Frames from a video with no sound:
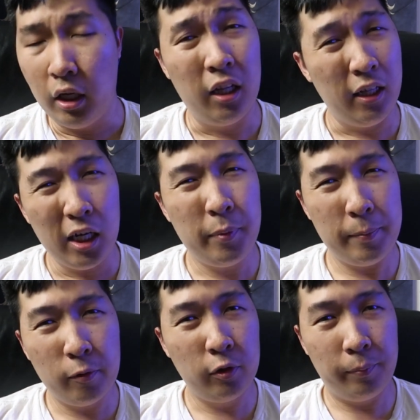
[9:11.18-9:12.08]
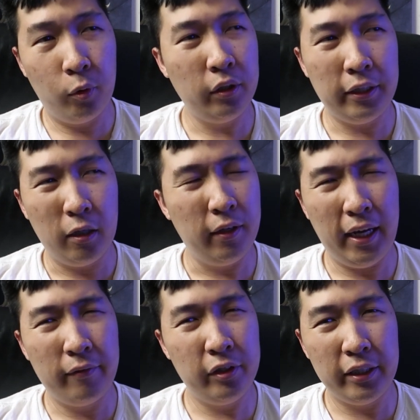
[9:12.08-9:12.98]
A lot of people report they don't
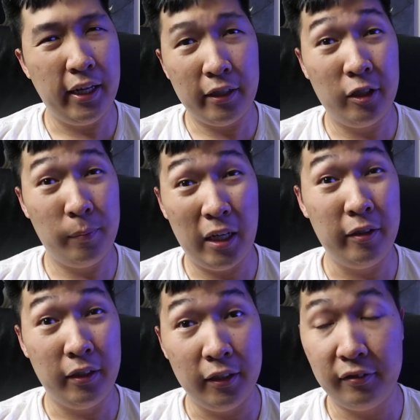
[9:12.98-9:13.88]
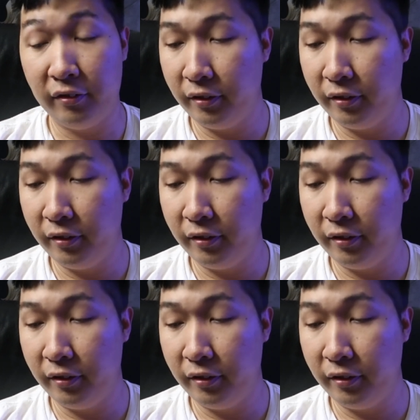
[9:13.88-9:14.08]
have really that good battery life.